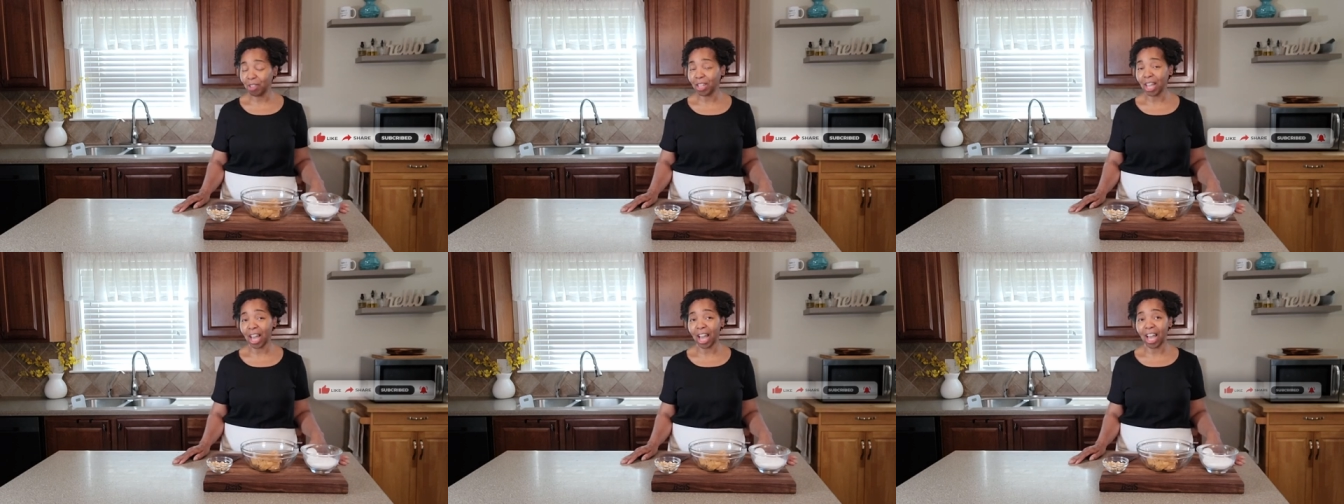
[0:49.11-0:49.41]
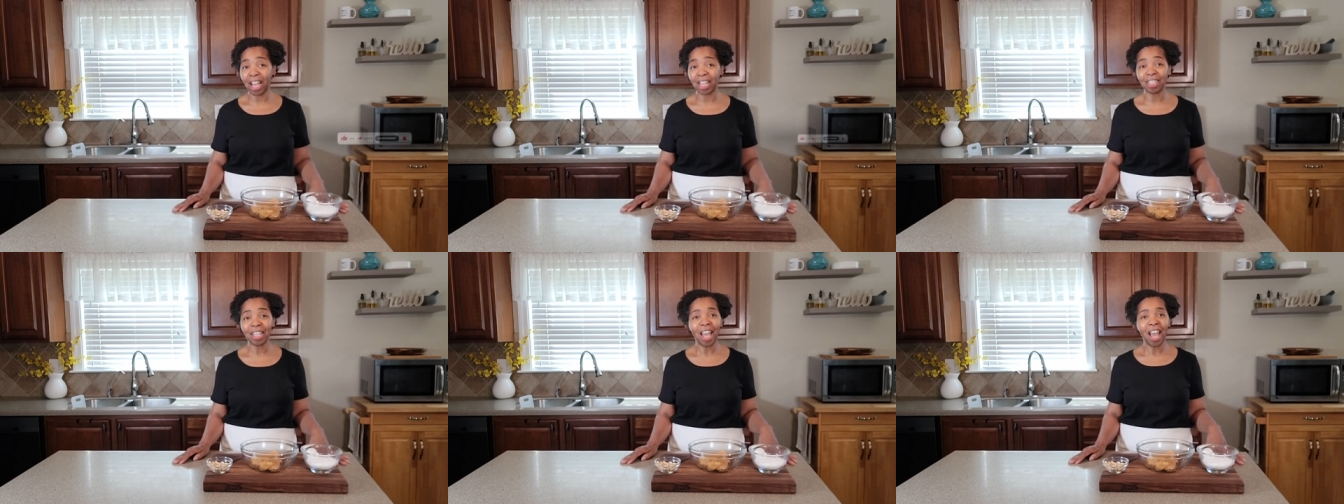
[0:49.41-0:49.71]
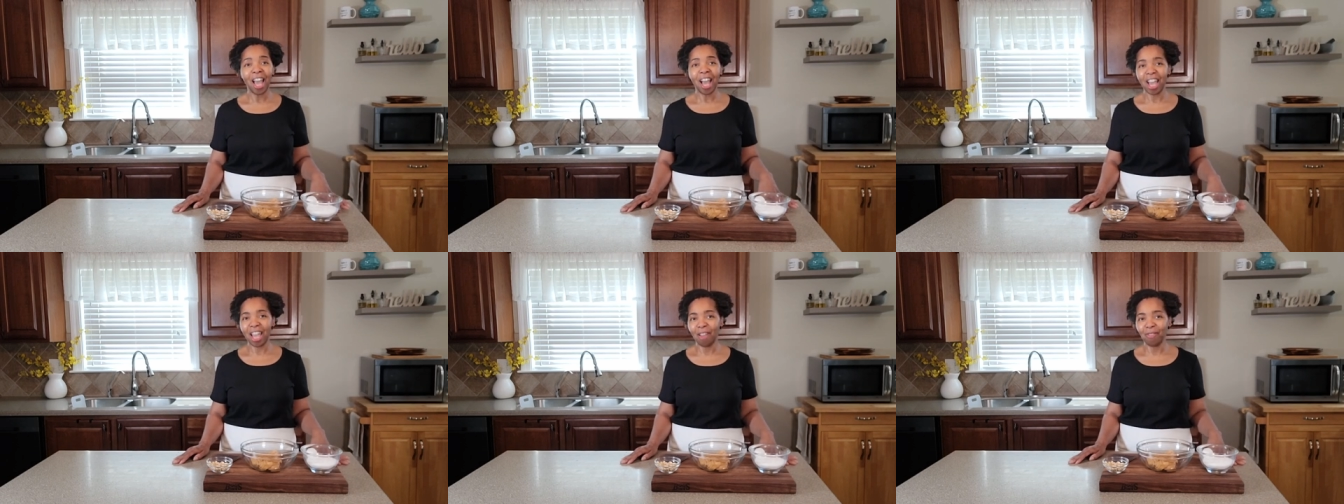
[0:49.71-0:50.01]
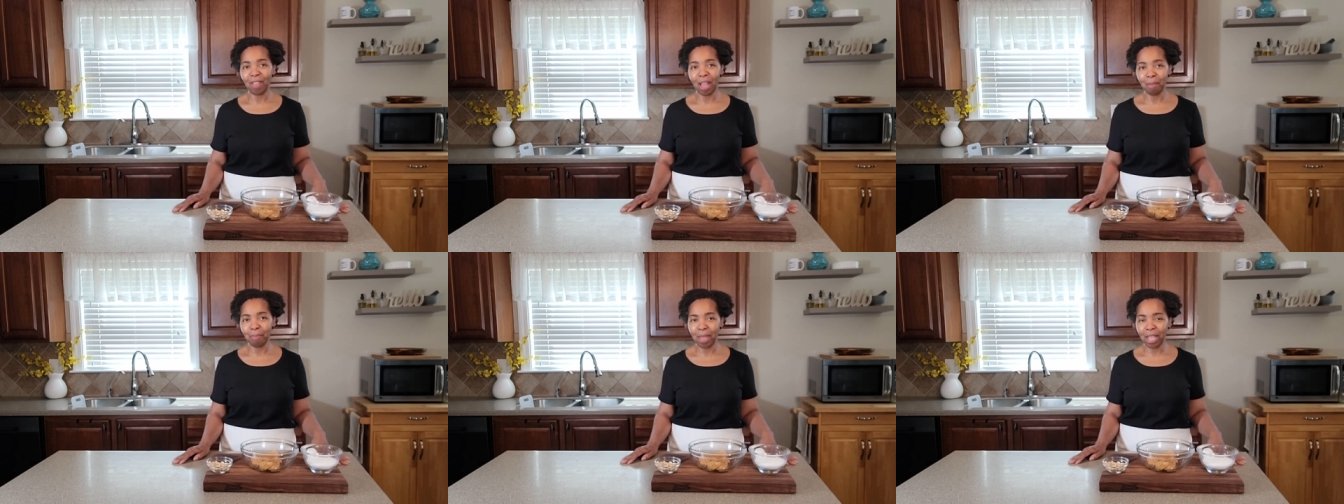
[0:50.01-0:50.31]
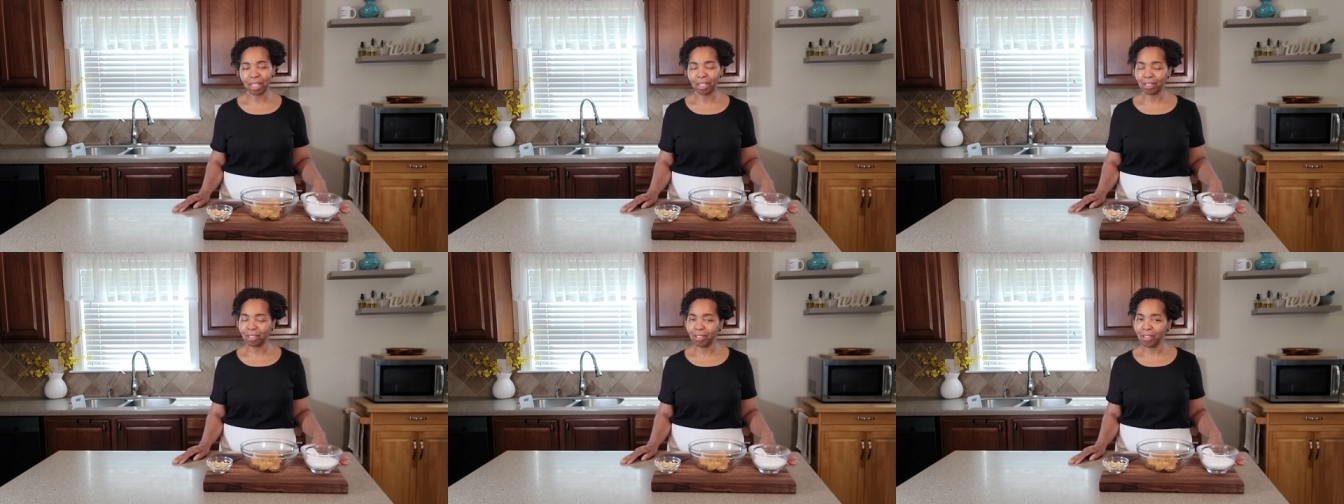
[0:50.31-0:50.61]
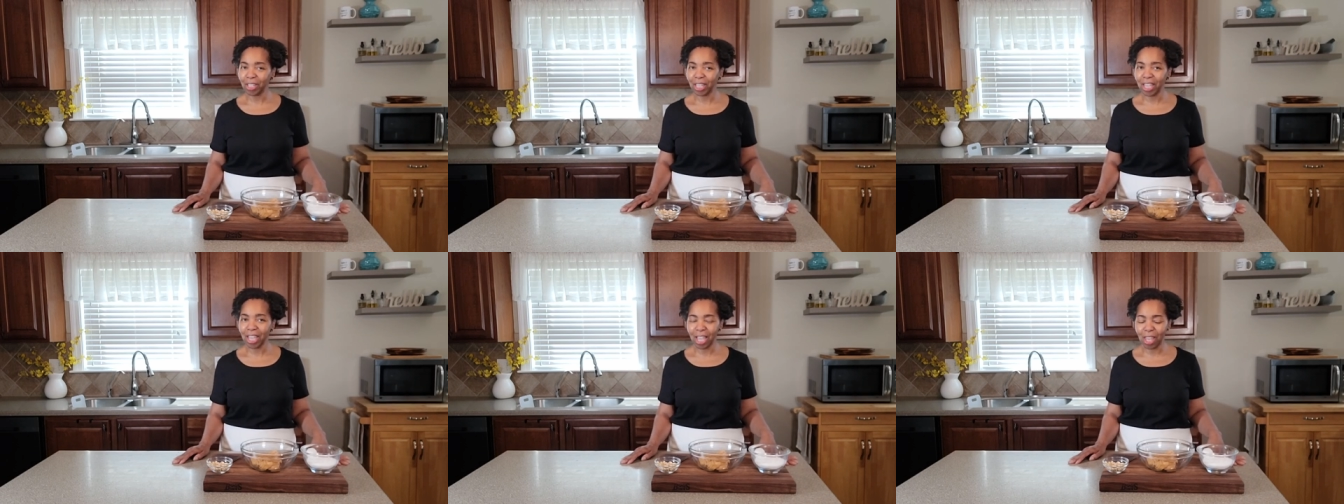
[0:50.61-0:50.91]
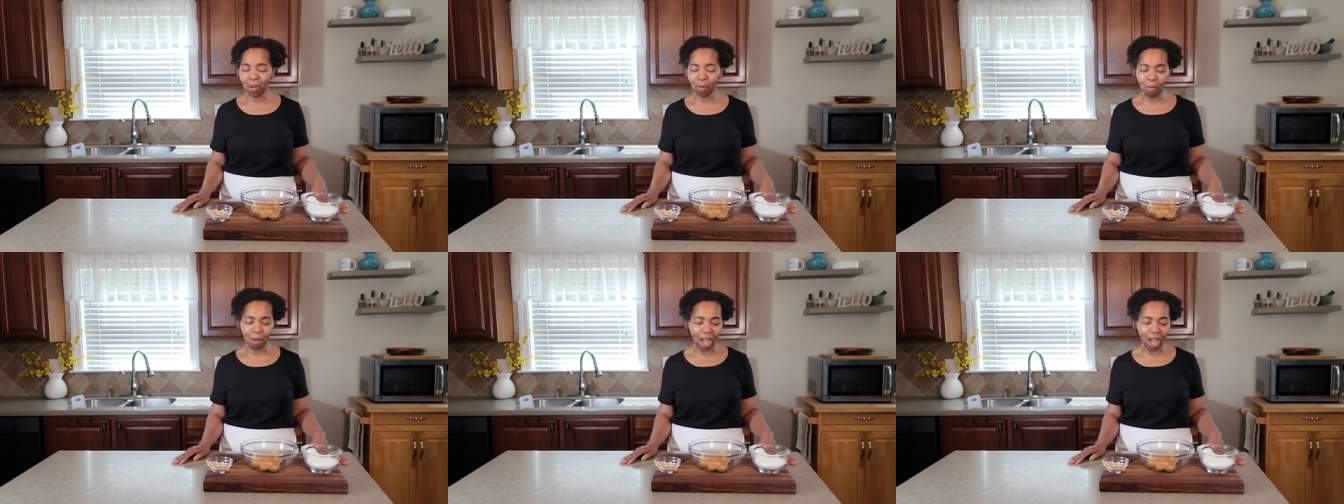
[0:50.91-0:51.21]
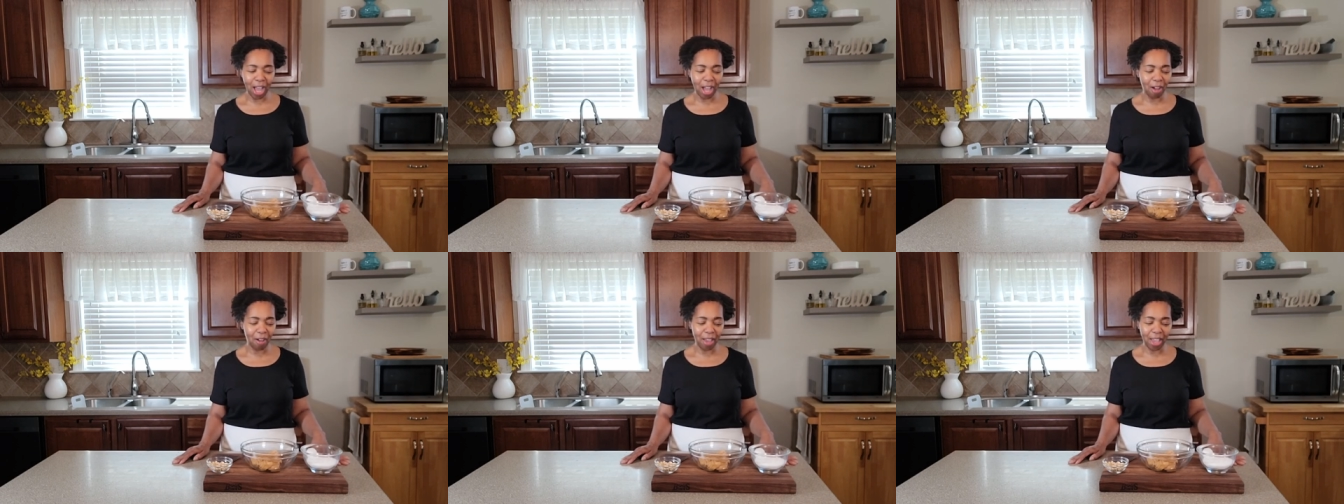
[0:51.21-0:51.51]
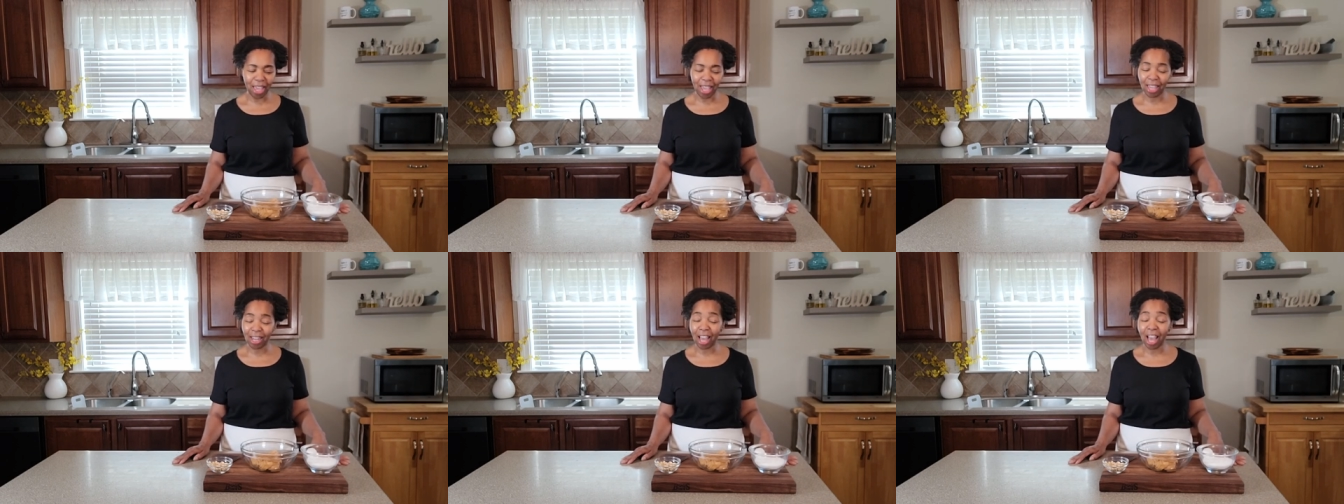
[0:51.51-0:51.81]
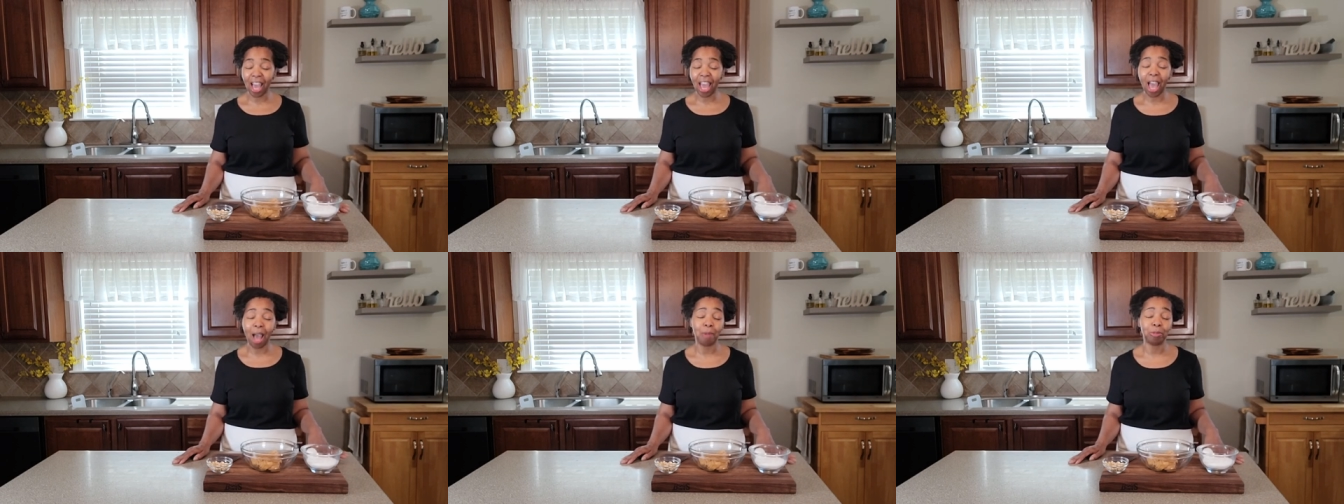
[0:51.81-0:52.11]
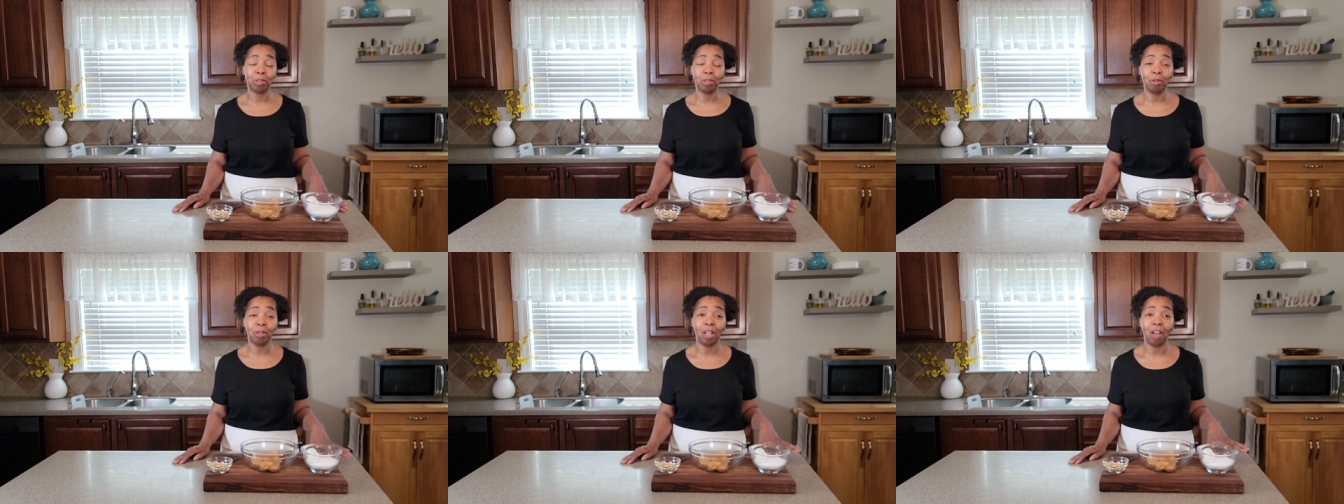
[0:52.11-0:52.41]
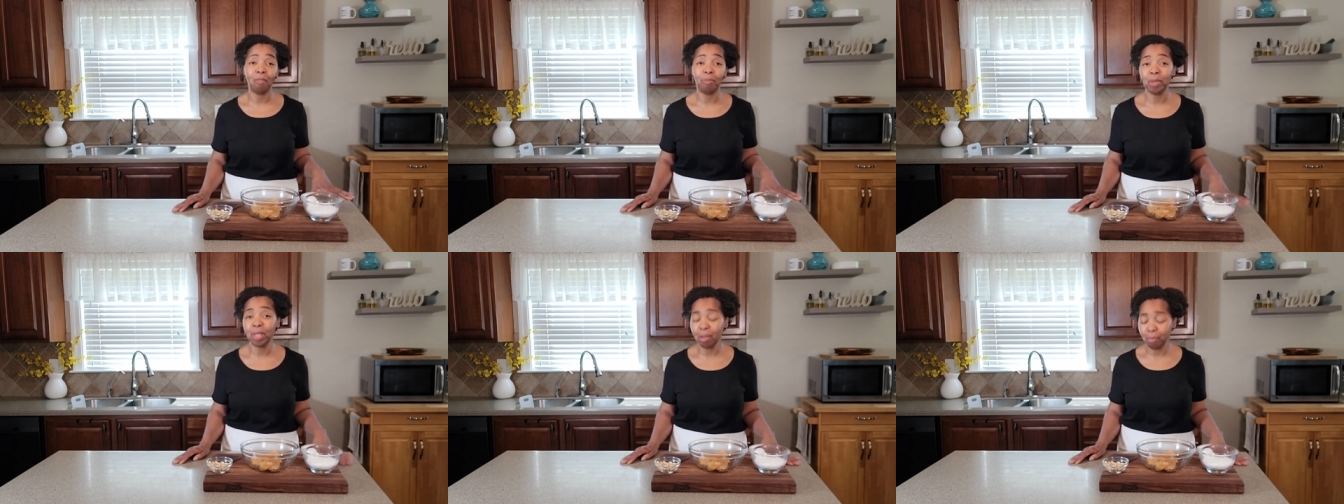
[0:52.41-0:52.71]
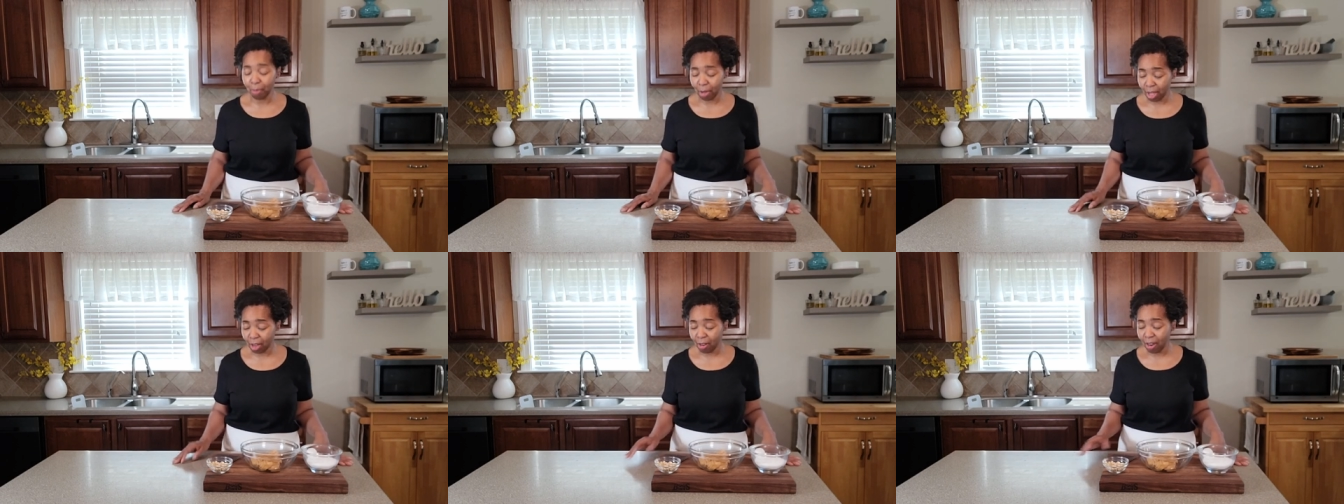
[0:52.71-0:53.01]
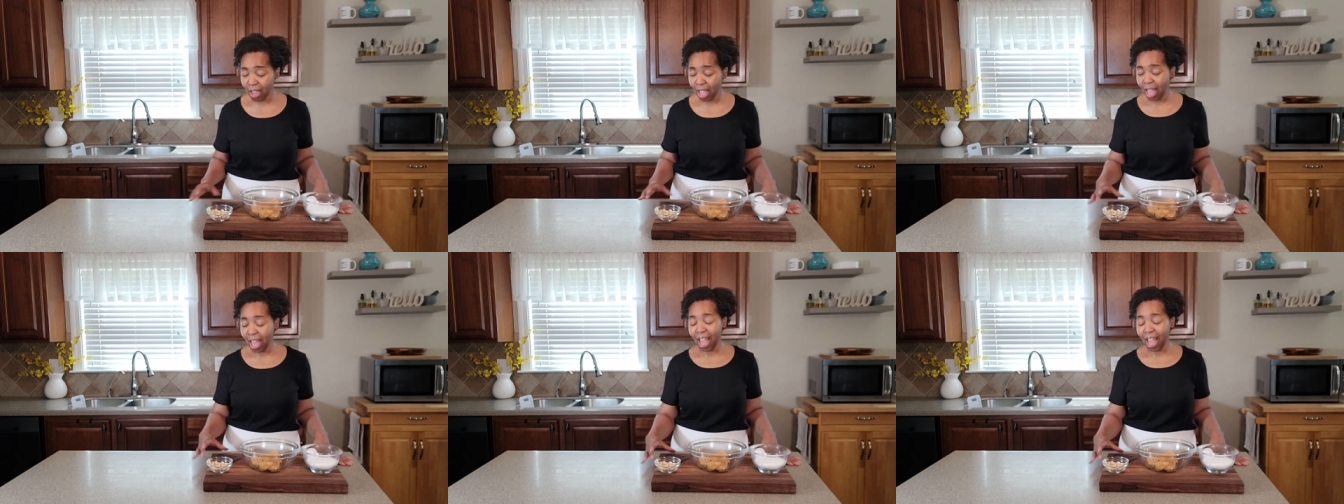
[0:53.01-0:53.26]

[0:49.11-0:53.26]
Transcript: You guys, I have not baked a cookie in a while, and I absolutely love peanut butter.